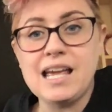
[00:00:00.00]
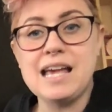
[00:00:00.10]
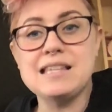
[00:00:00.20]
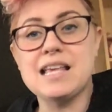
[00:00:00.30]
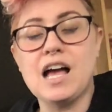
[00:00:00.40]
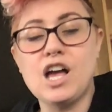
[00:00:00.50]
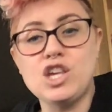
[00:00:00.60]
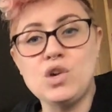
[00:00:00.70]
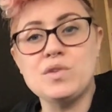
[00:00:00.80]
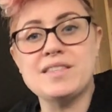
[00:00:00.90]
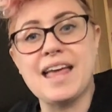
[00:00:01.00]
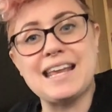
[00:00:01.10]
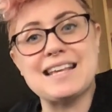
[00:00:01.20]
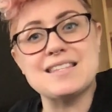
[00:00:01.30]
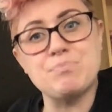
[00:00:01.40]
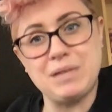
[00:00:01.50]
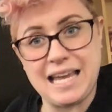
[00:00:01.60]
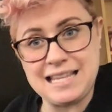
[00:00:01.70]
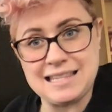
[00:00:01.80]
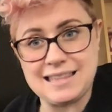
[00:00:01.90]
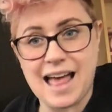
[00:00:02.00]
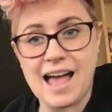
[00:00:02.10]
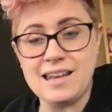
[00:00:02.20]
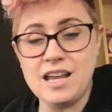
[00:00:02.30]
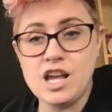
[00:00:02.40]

is a use that explains that.